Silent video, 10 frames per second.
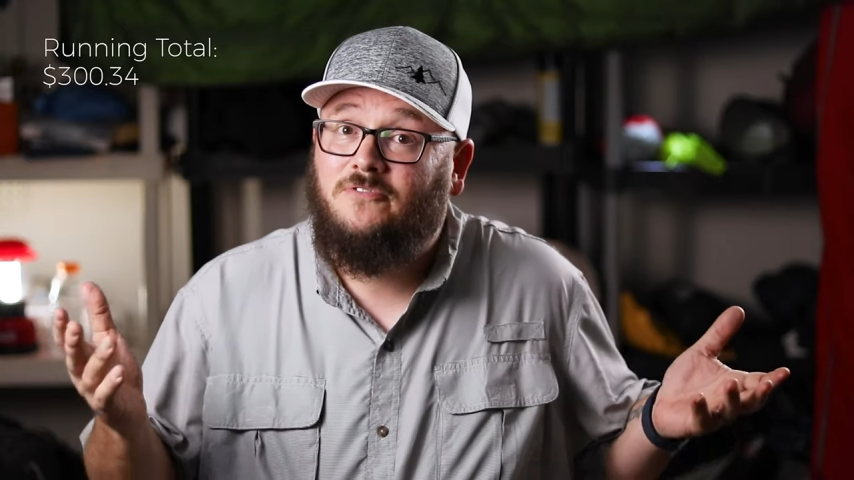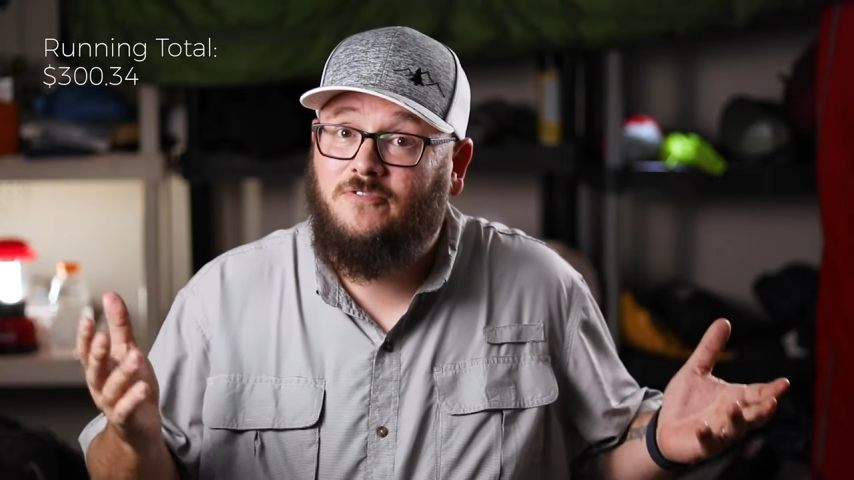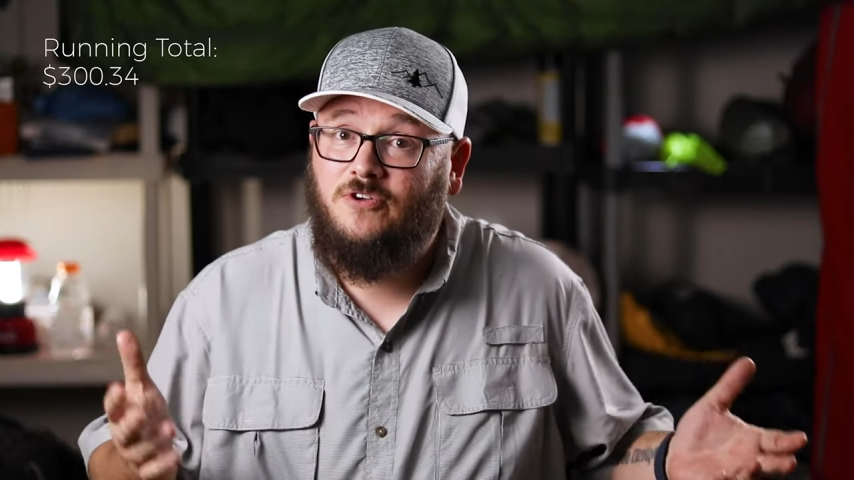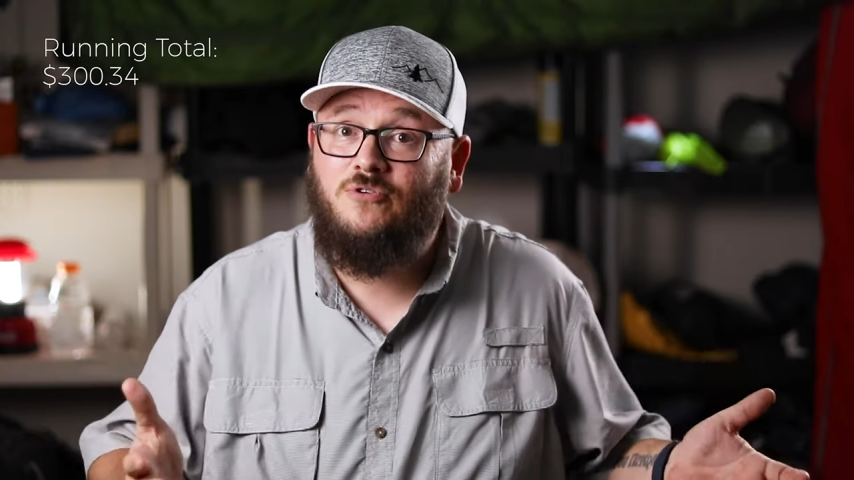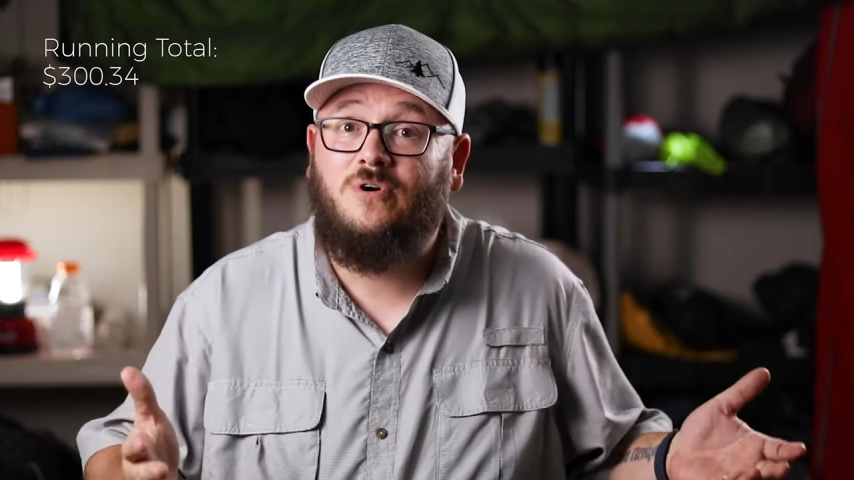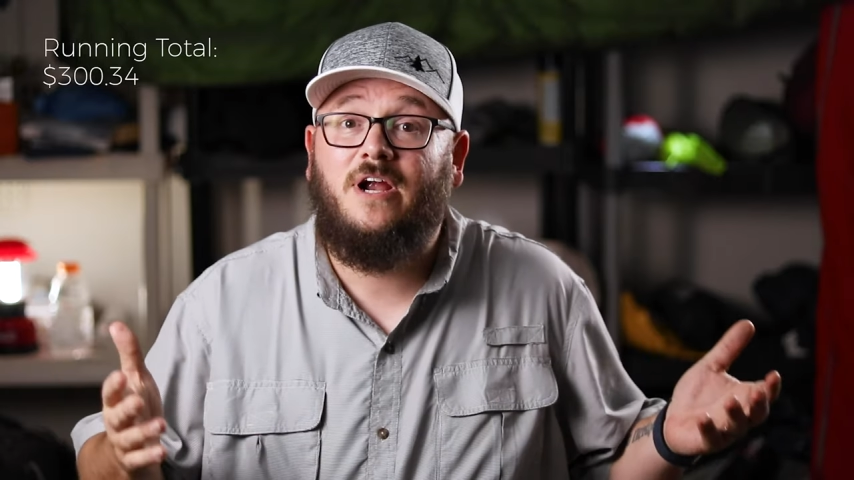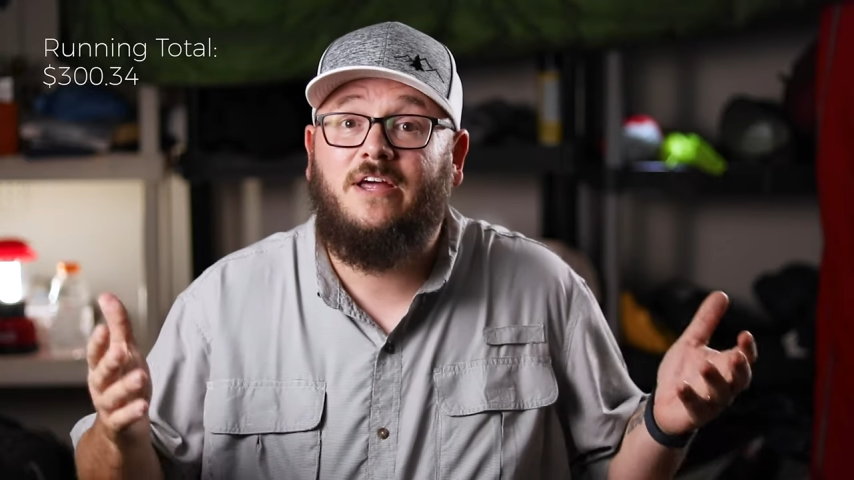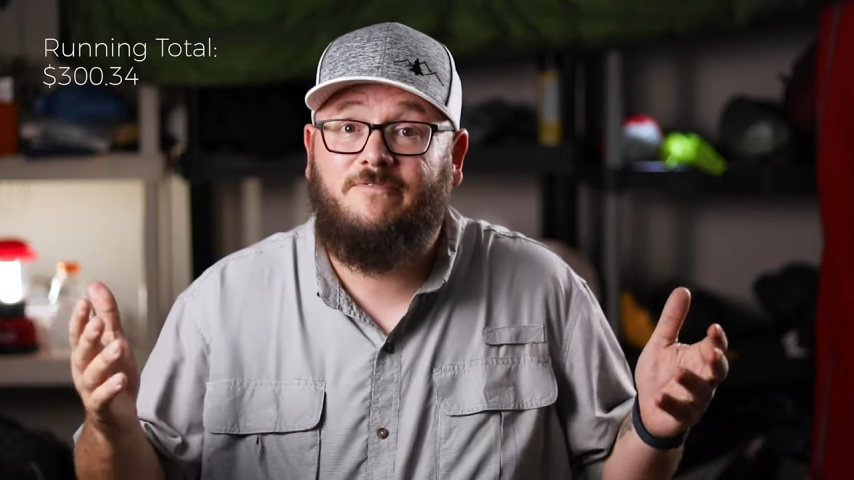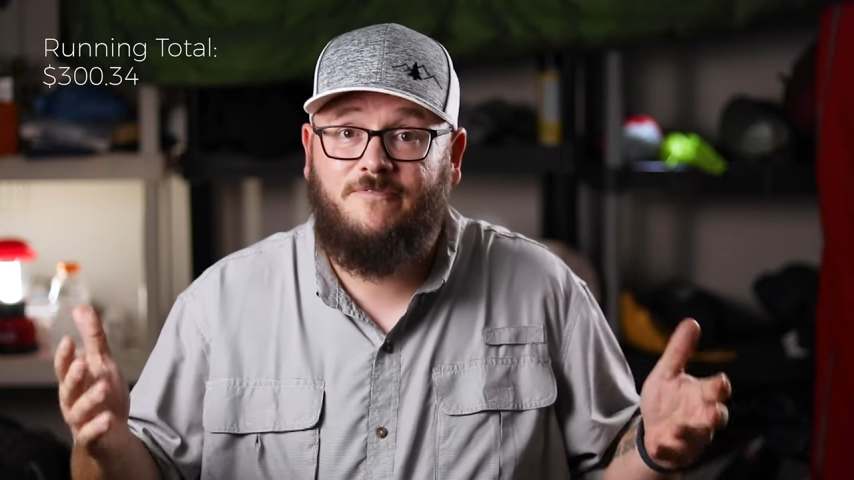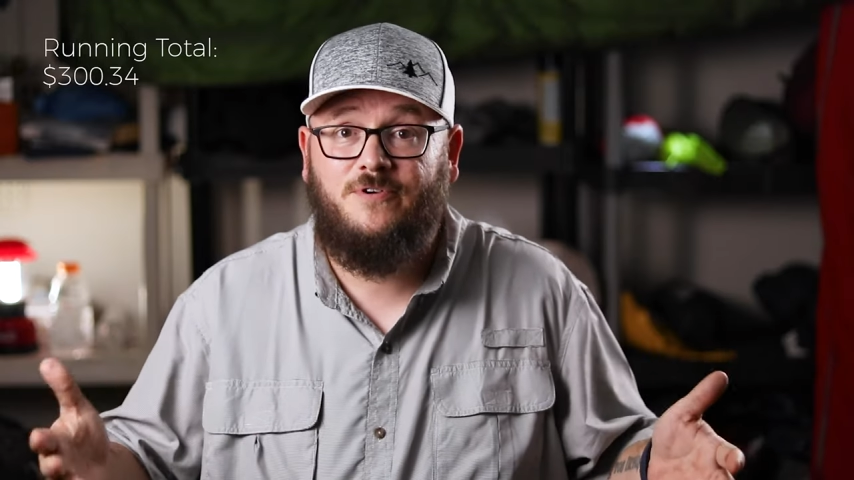fewer
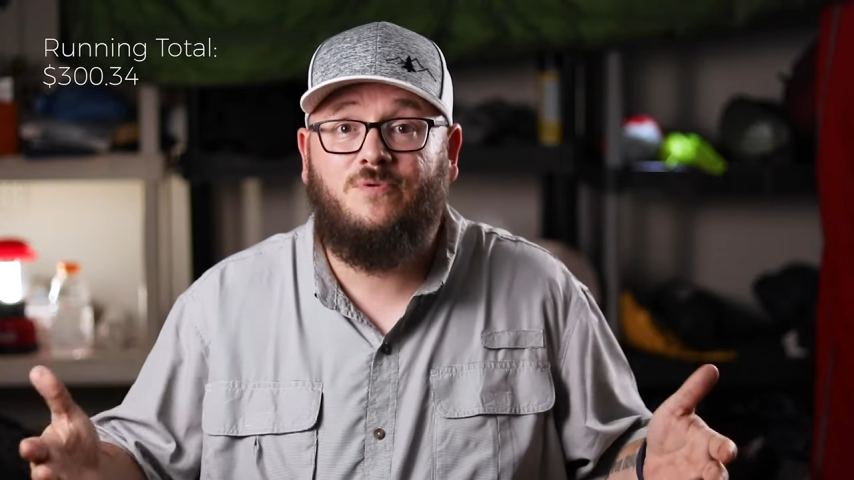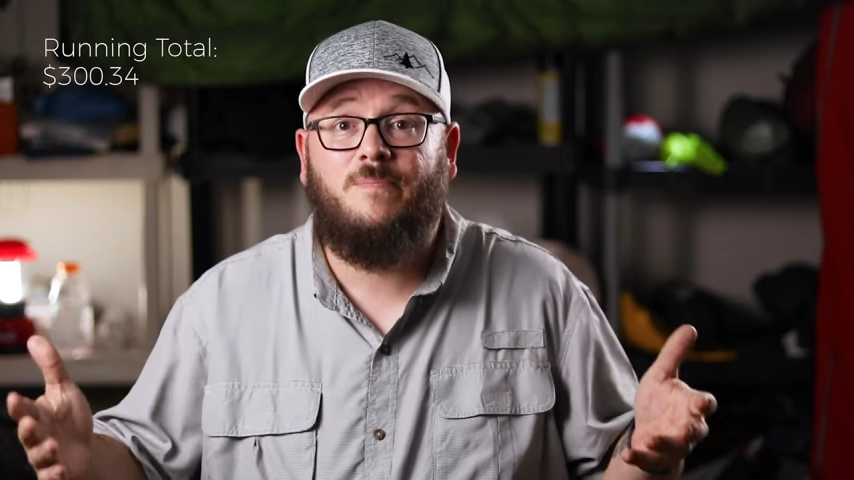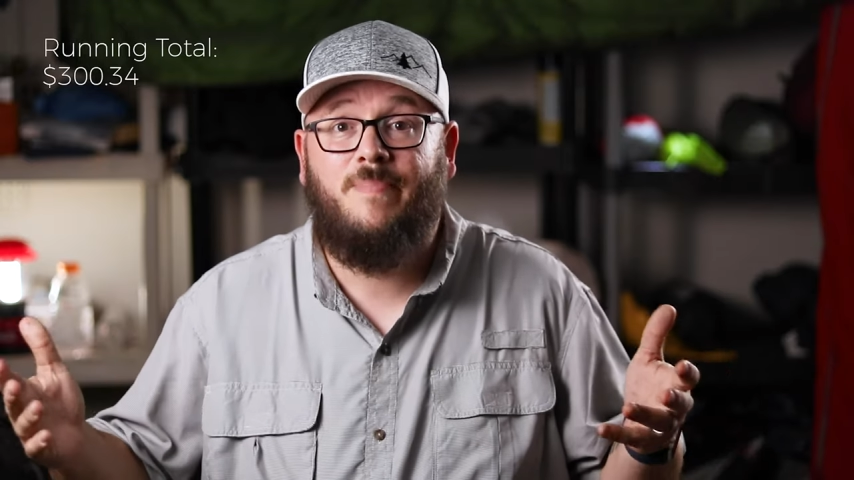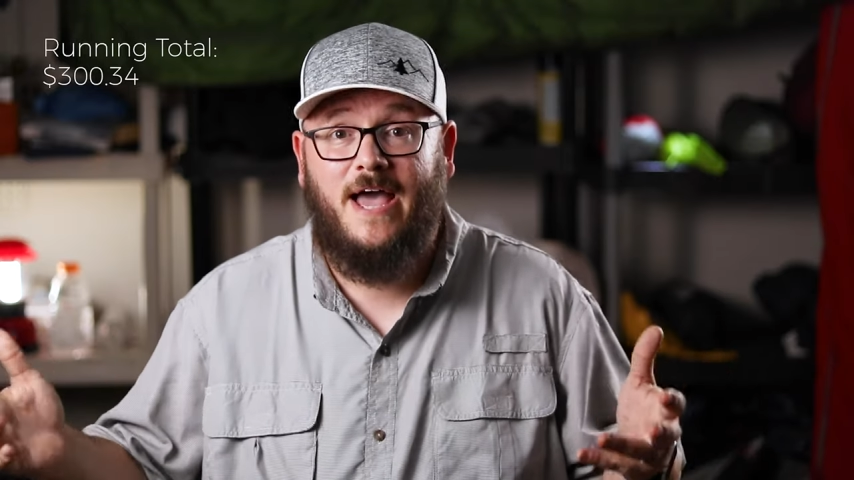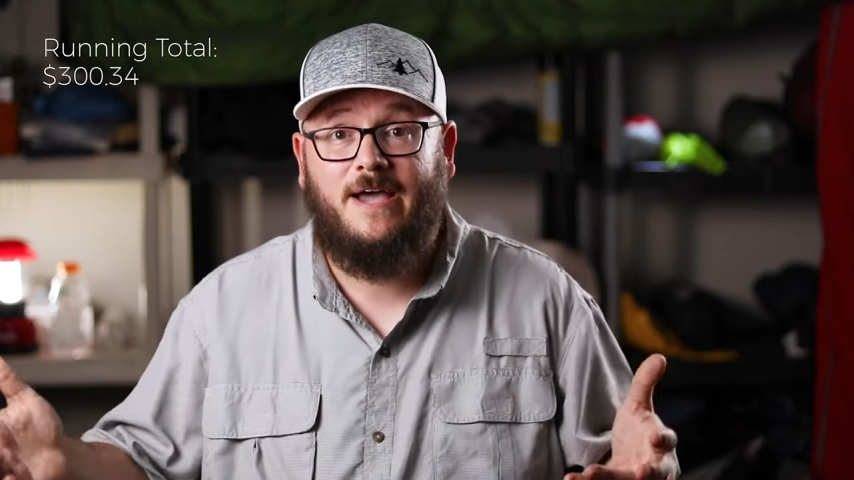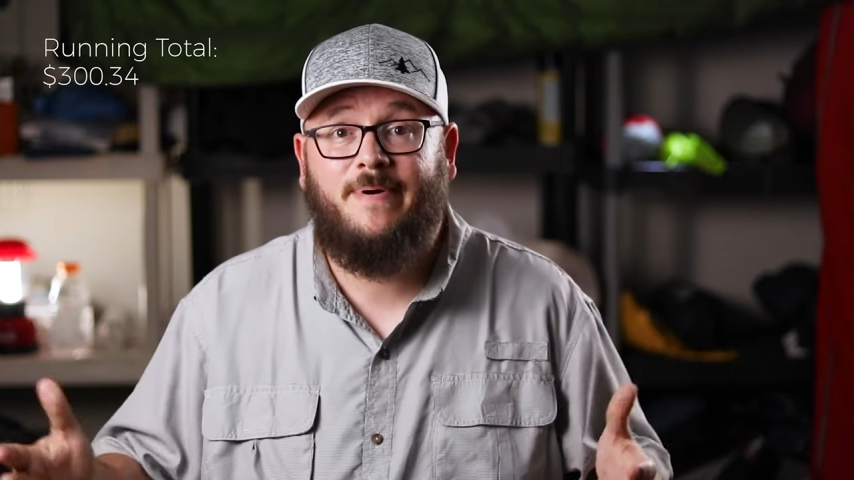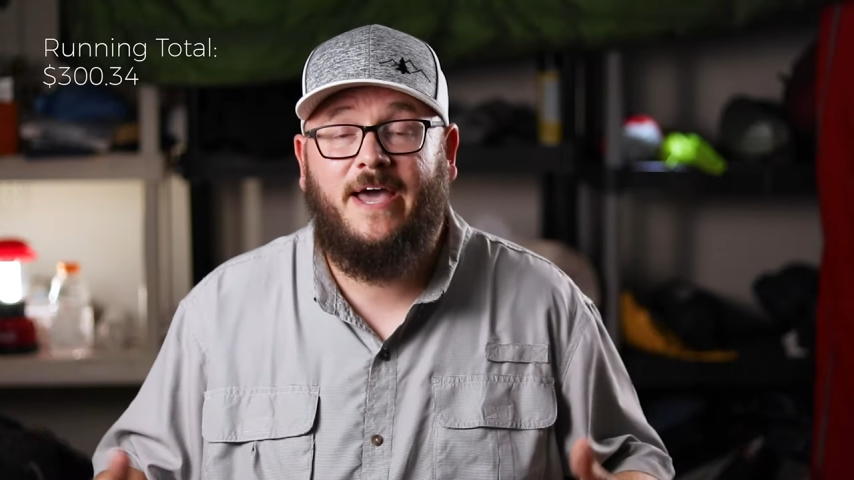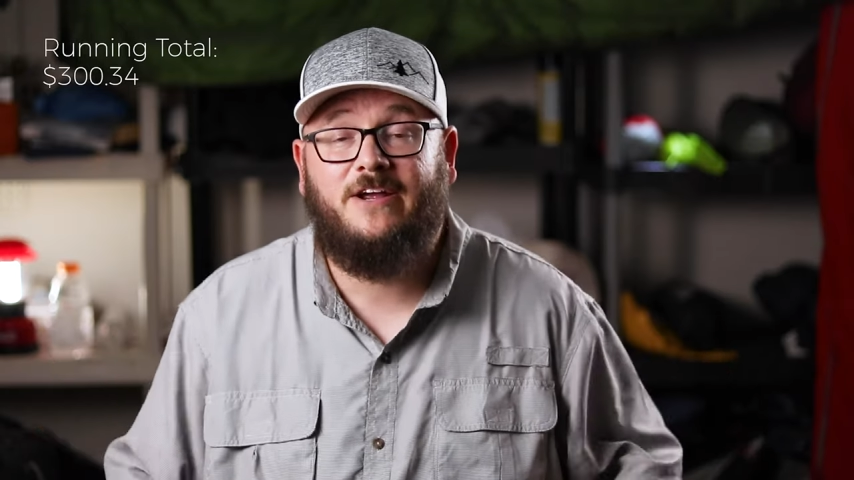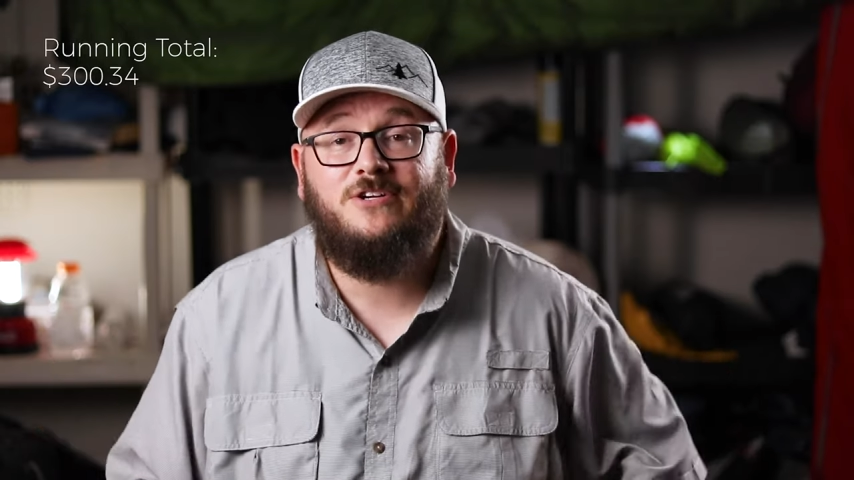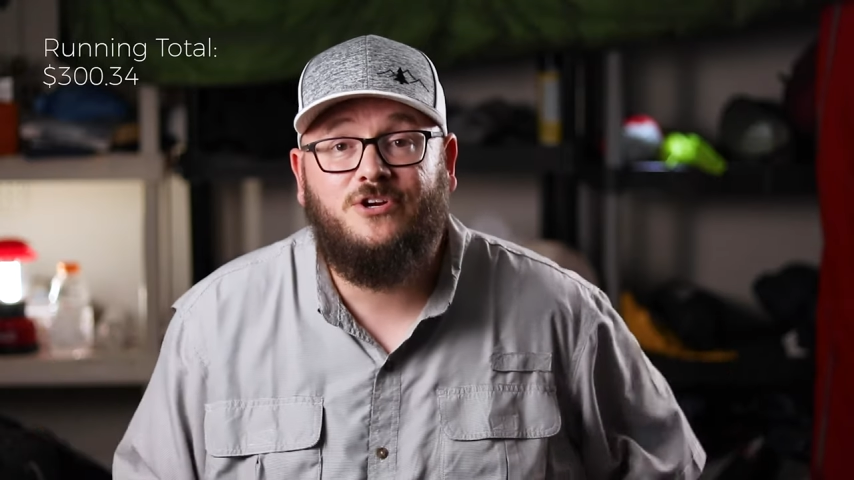and fewer backpackers